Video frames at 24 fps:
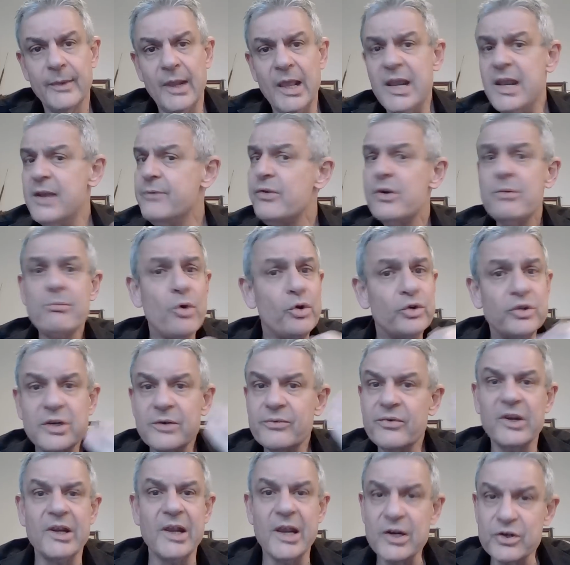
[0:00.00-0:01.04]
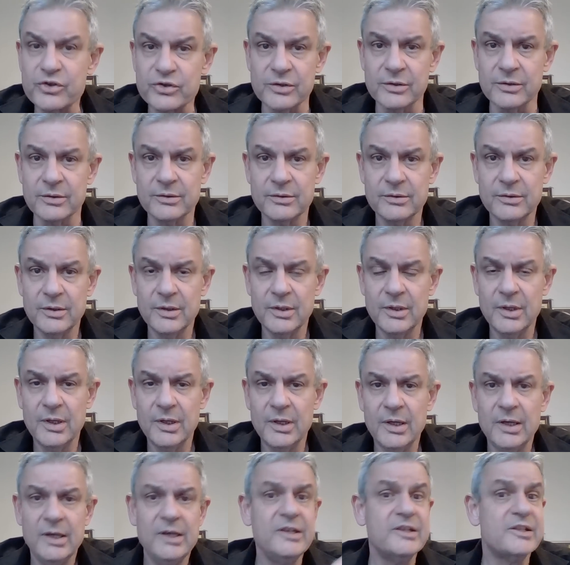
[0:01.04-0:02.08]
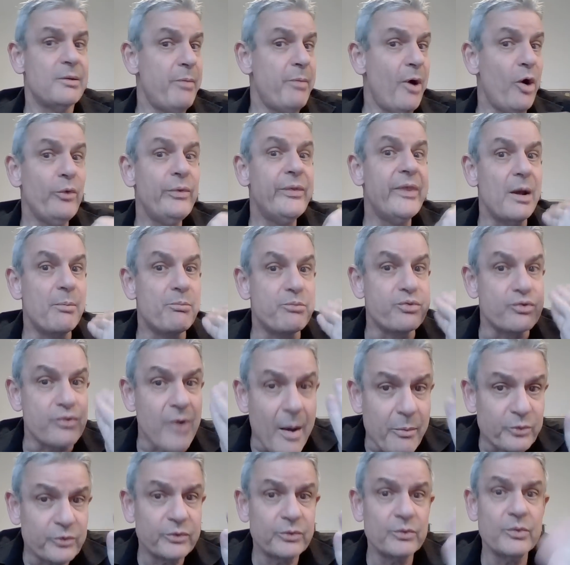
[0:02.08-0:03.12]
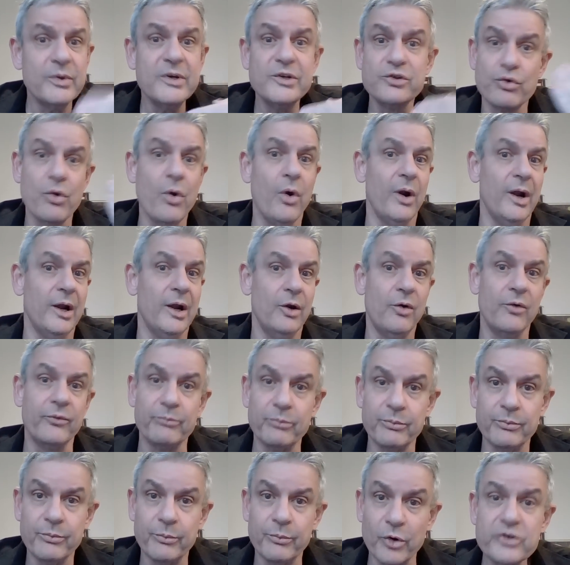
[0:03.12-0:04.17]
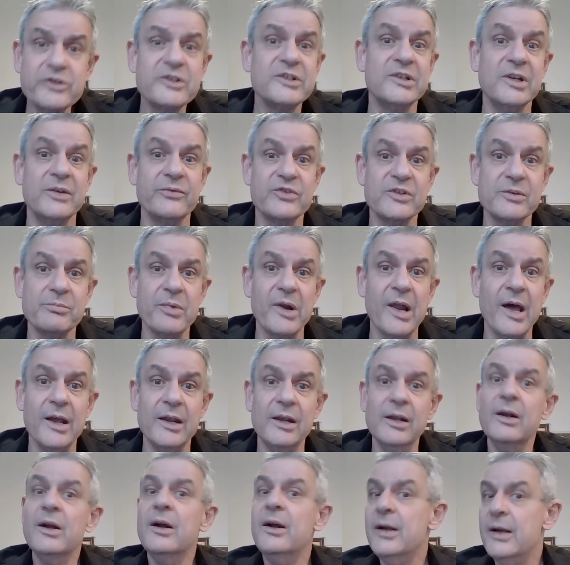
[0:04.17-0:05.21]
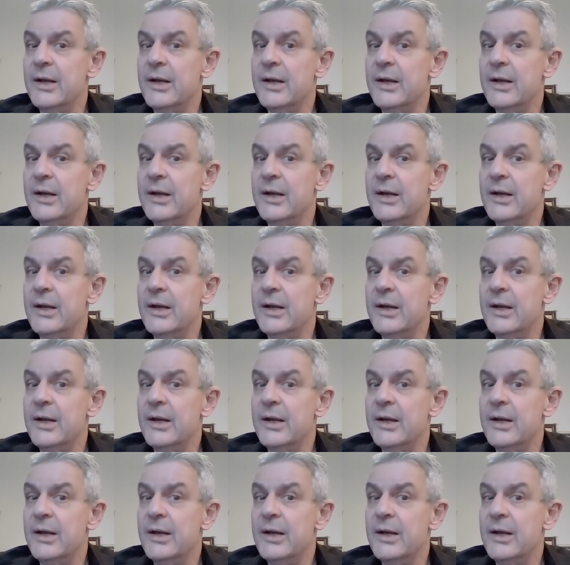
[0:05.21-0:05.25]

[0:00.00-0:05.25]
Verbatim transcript: Even mortification, is about the abrupt withdrawal of positive supply